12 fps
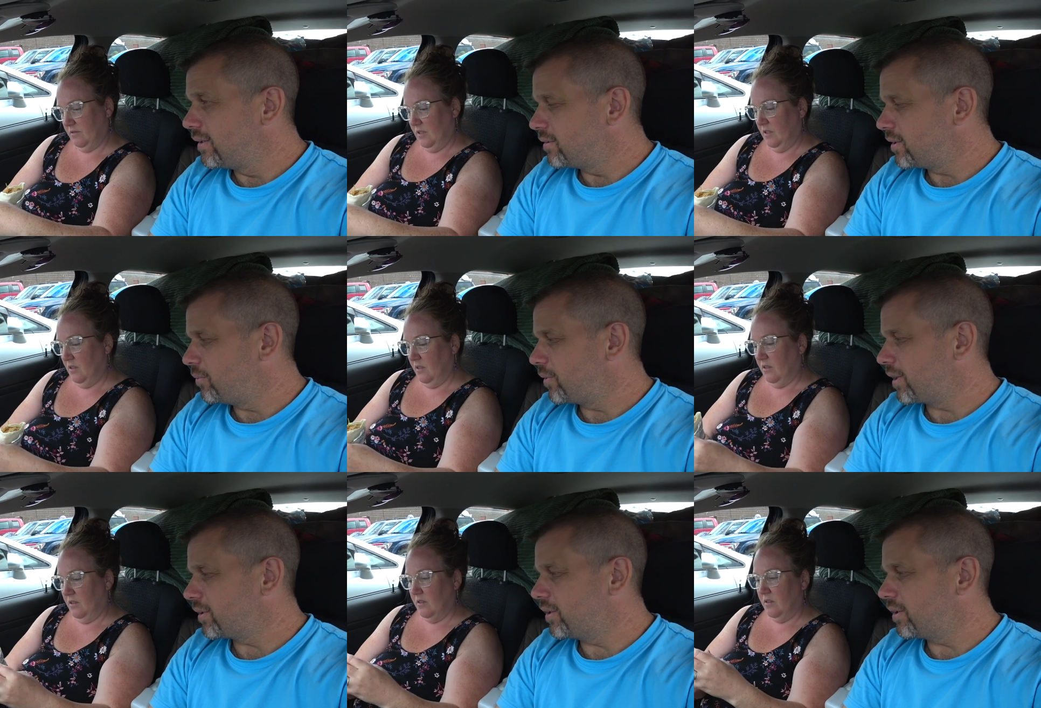Speaker 1: Then we
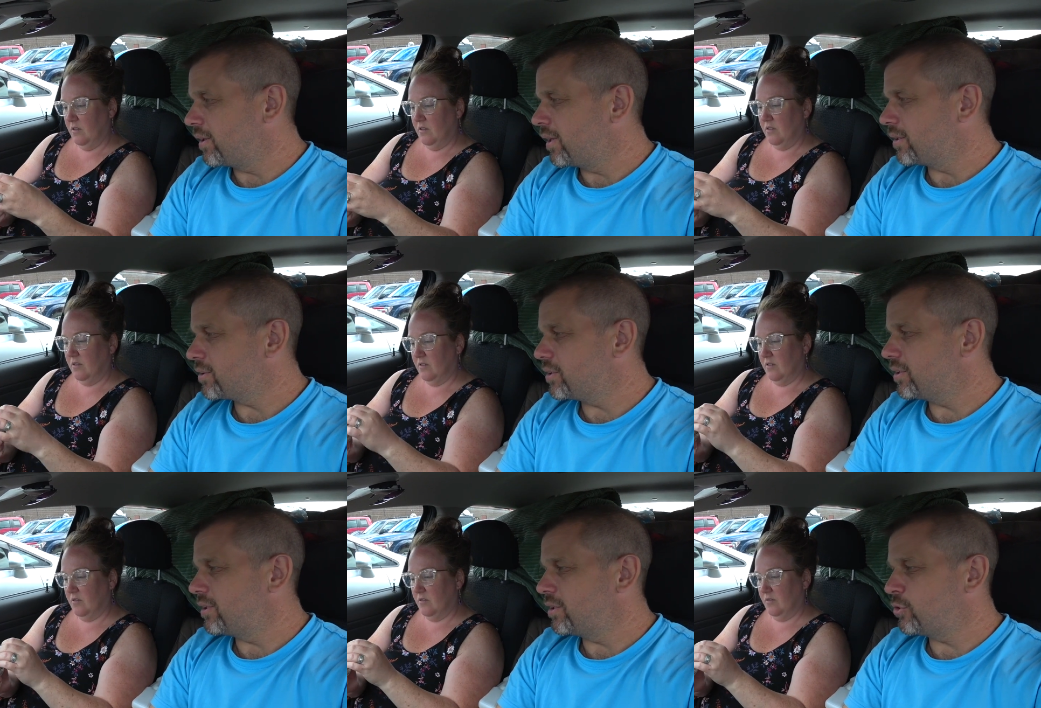got to get
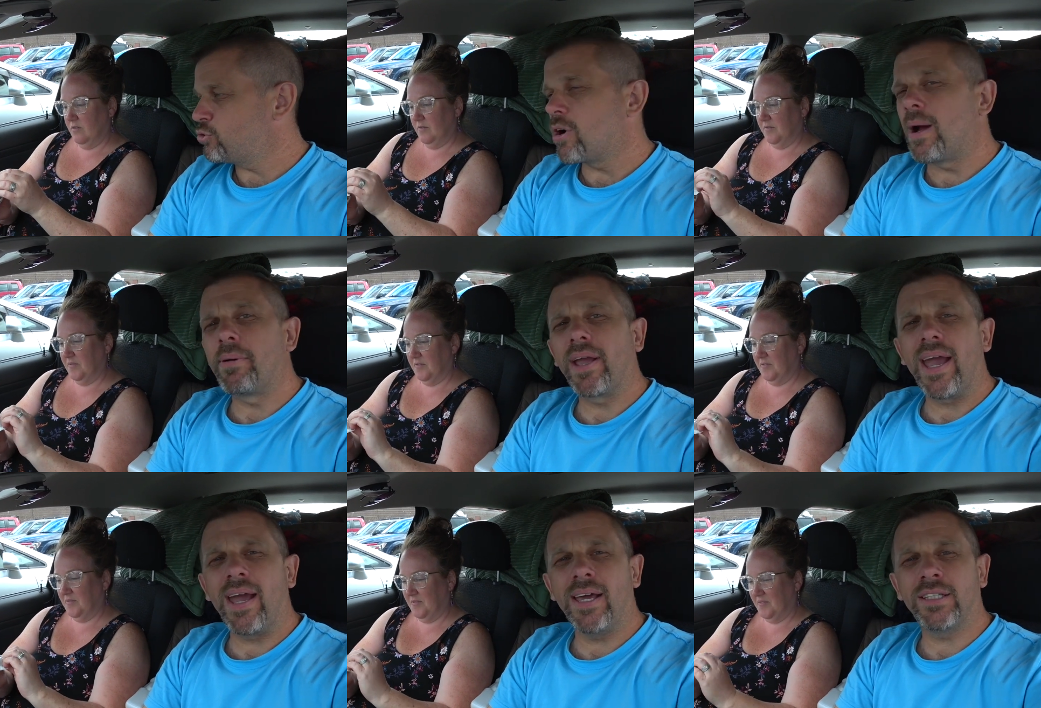uh, drop a
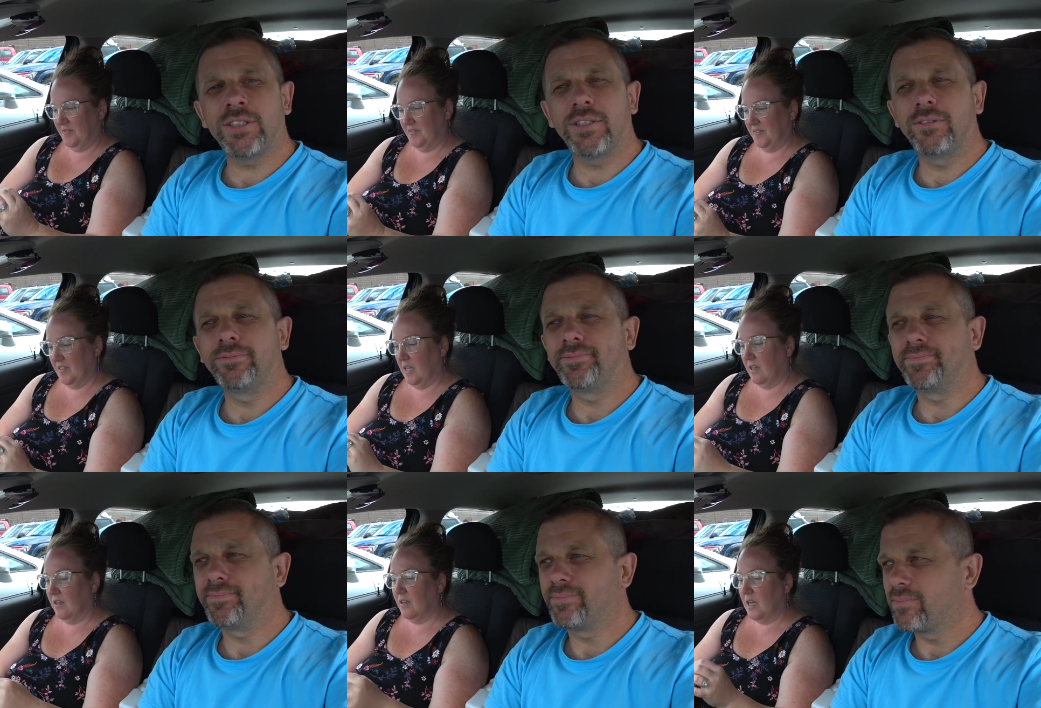gas.
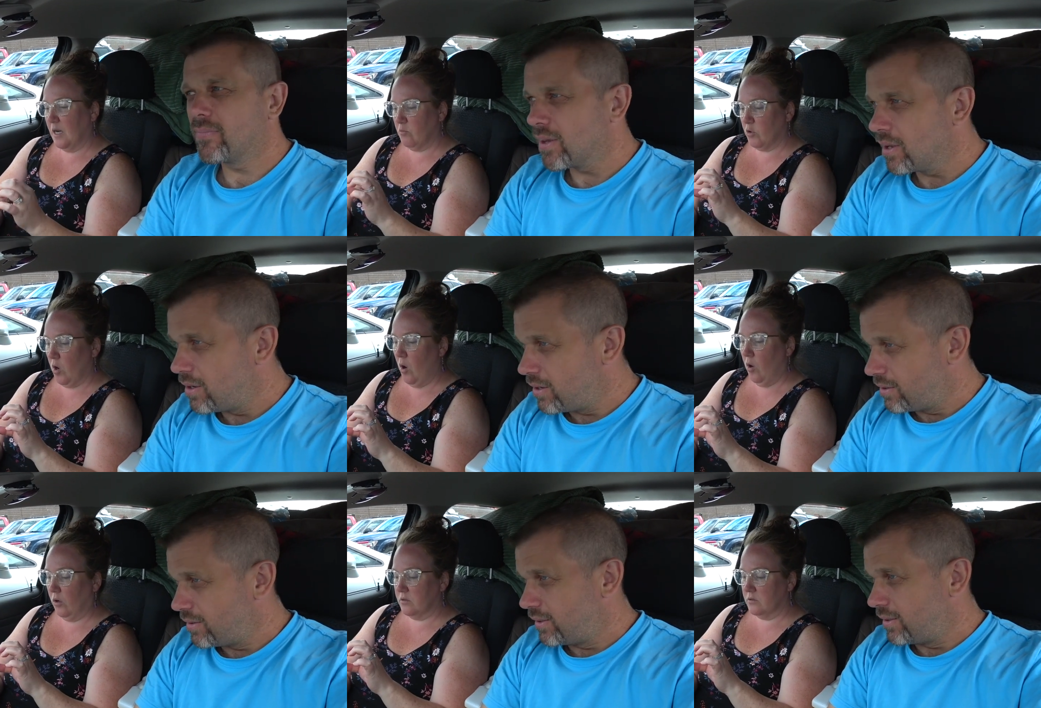And we're
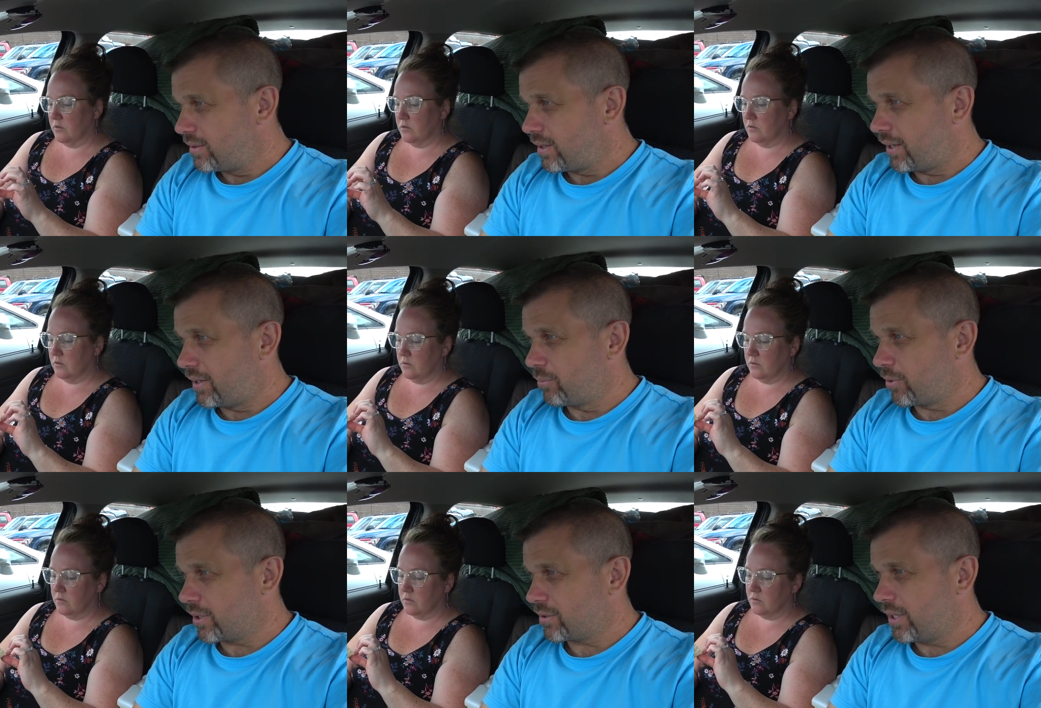gone. And then
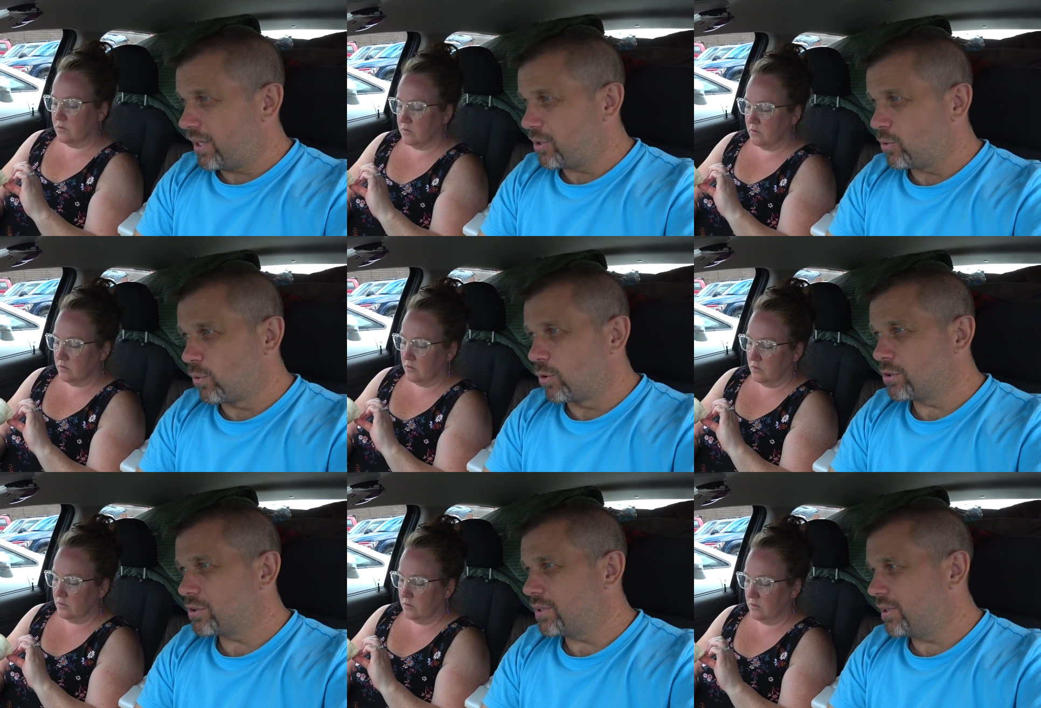we got to head
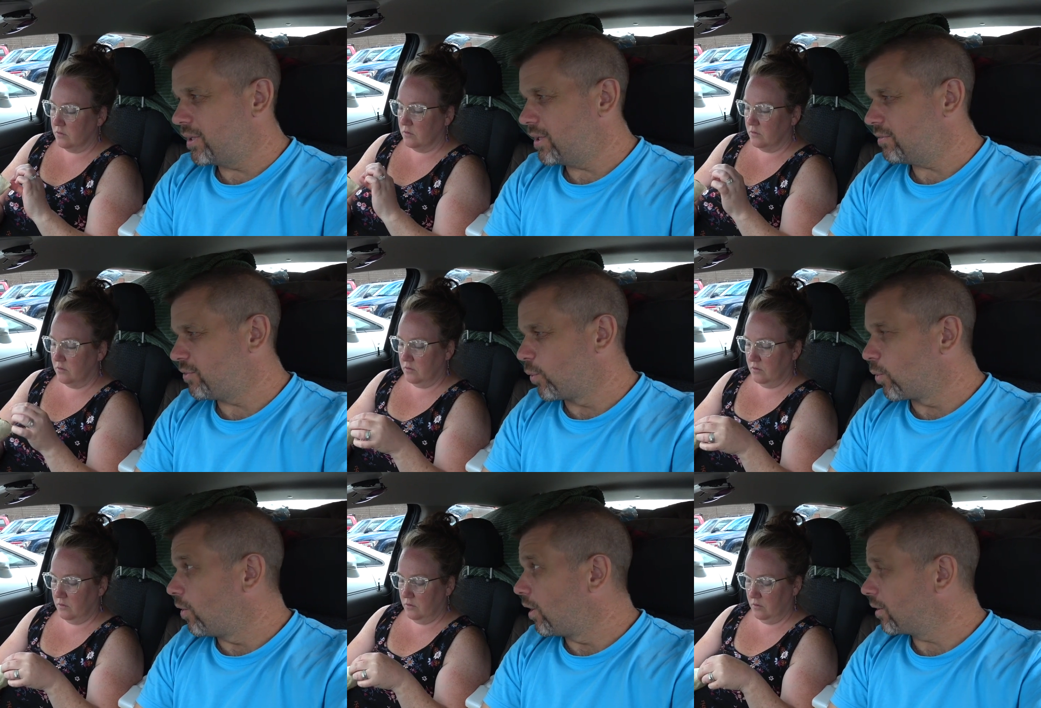towards the
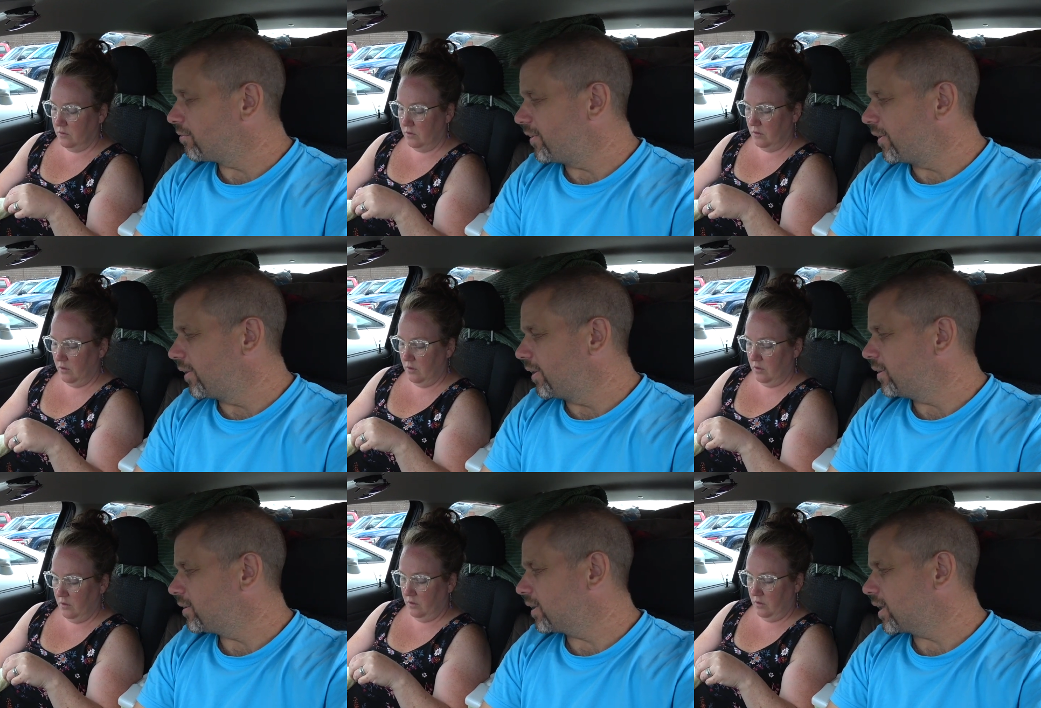Fogo Island
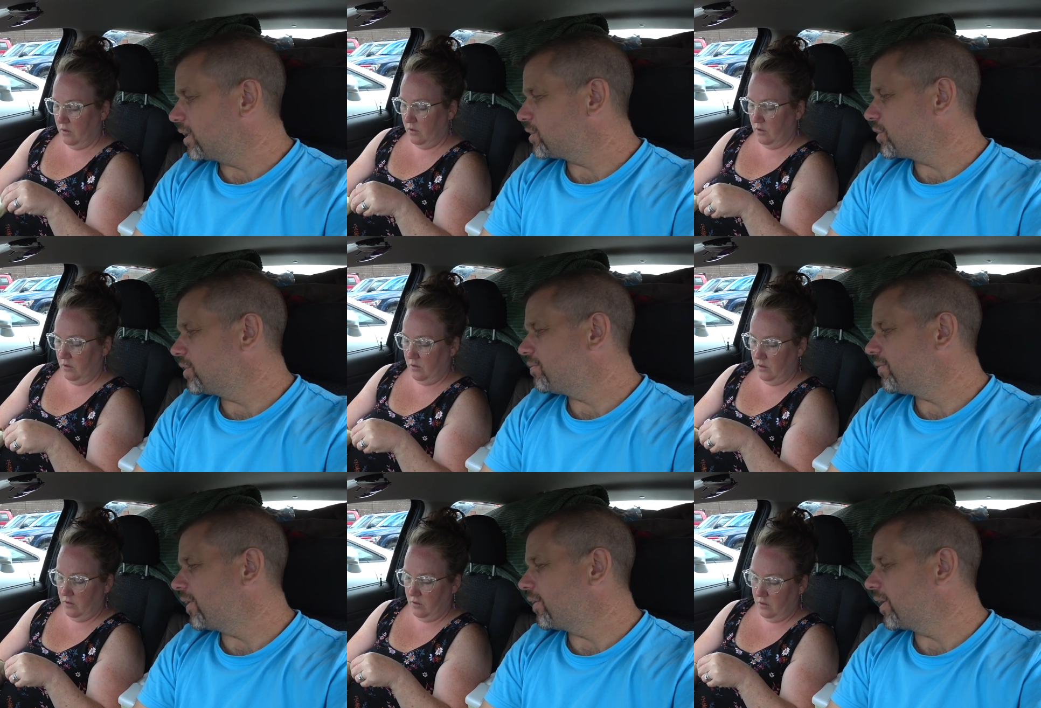Ferry and catch the
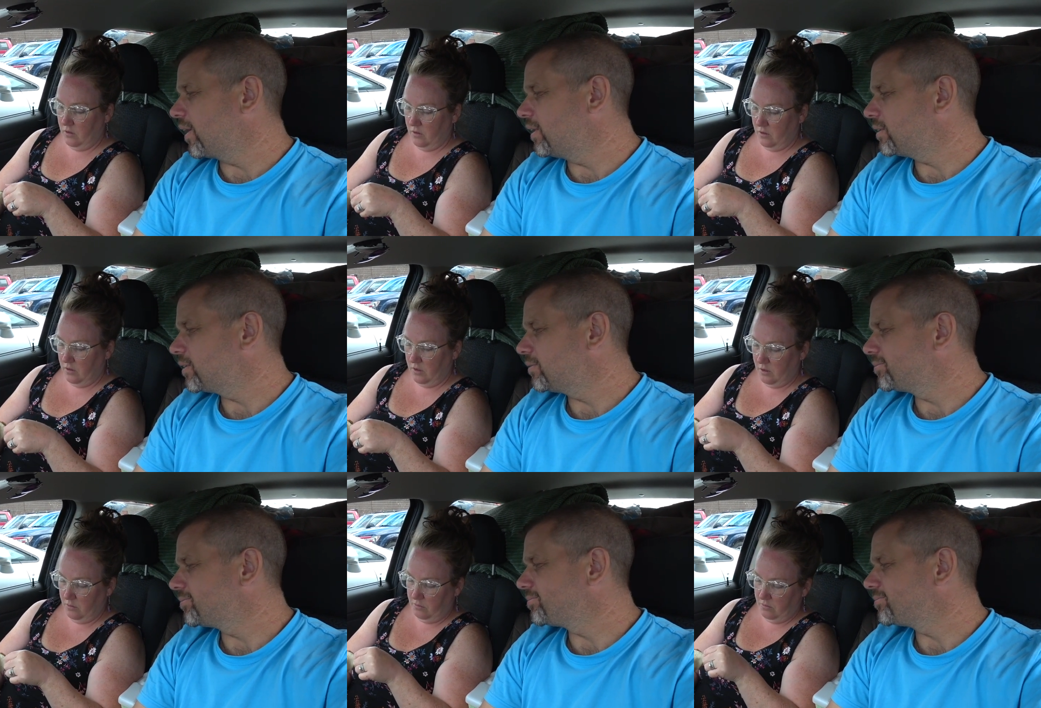ferry, guys. Yep.